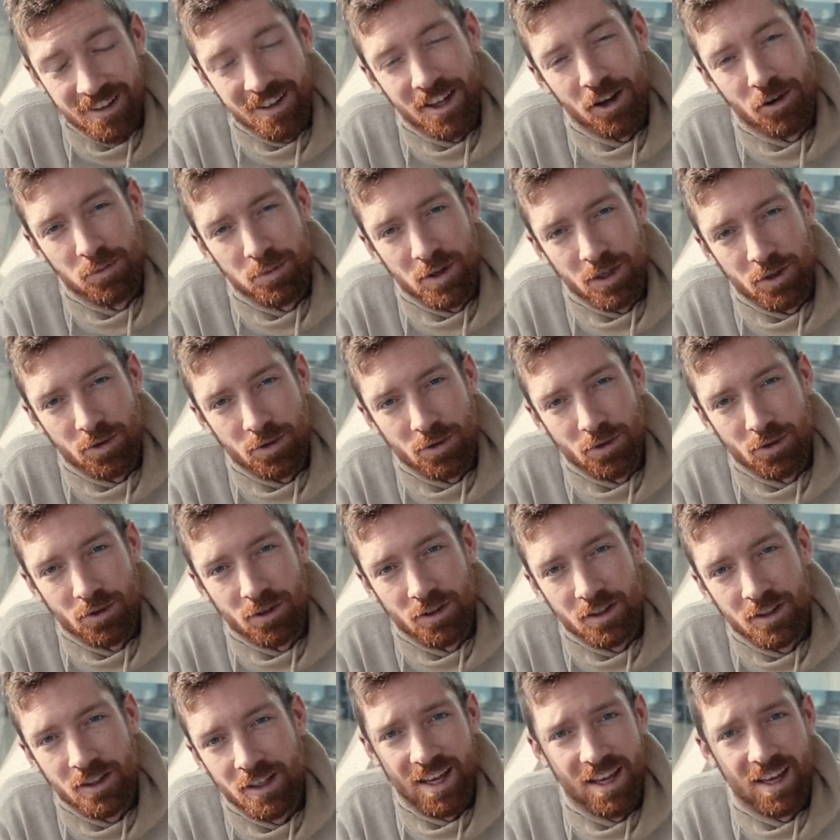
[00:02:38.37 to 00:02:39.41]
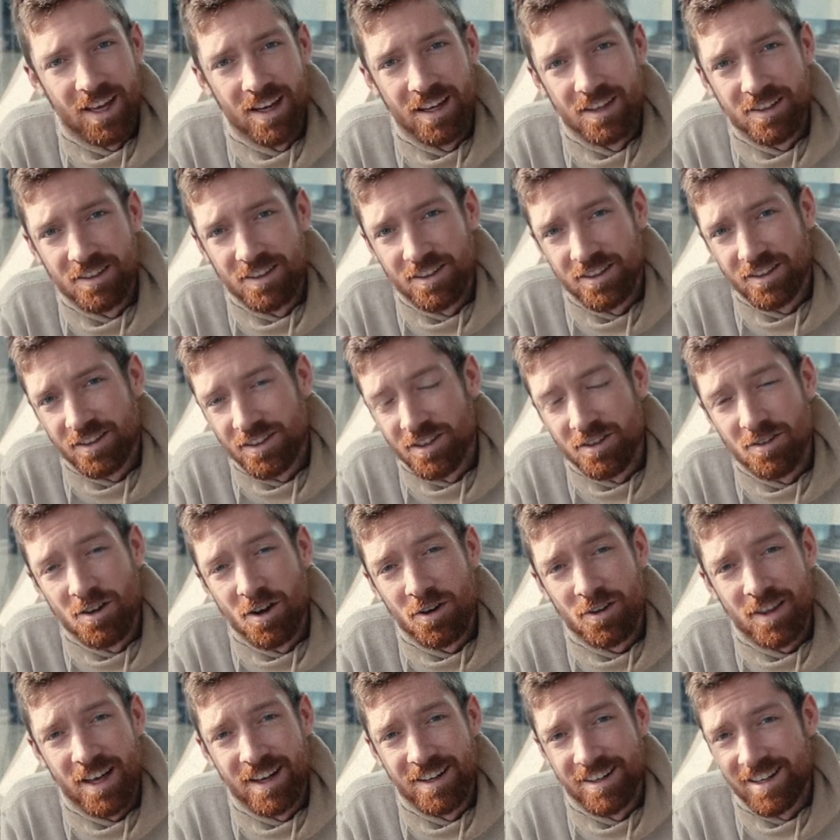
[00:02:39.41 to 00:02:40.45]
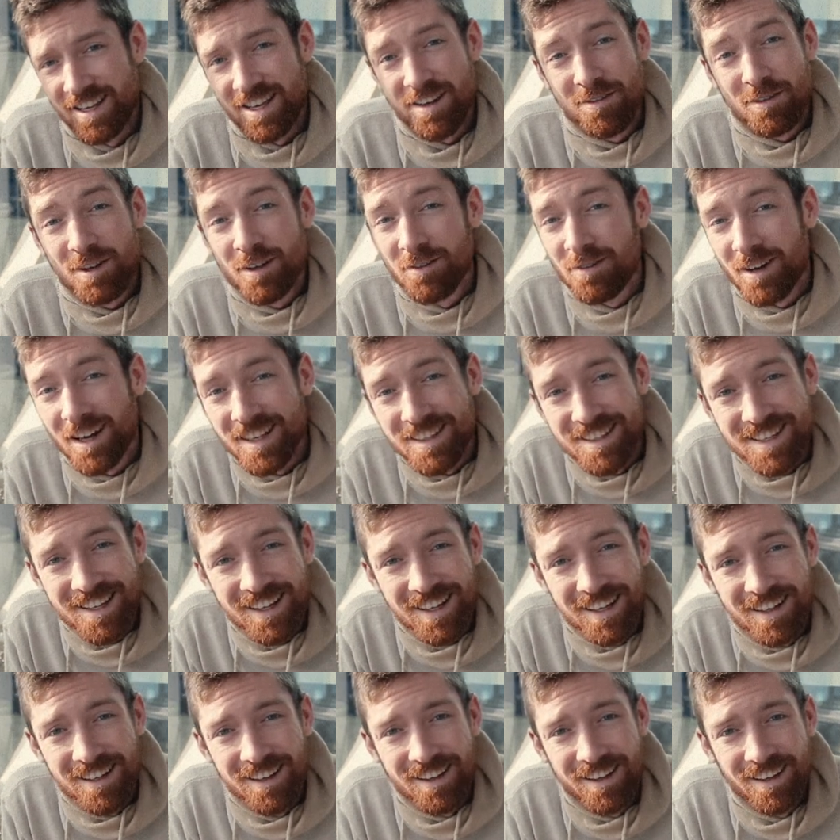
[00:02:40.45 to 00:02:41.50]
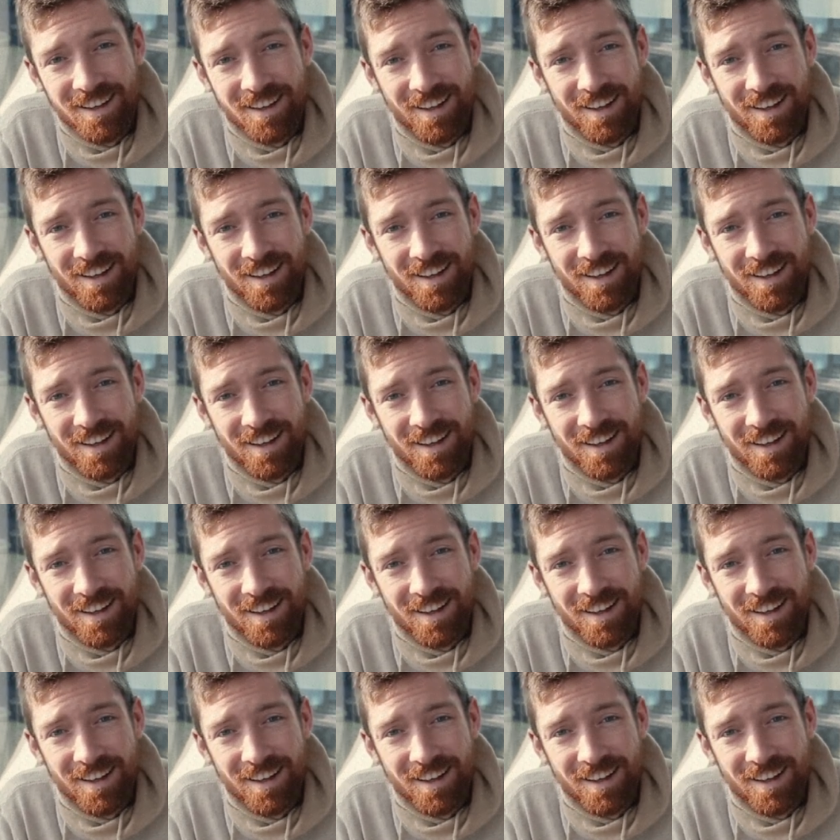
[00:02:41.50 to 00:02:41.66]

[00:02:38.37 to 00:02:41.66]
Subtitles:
That would be cruel. And you know that even if I did,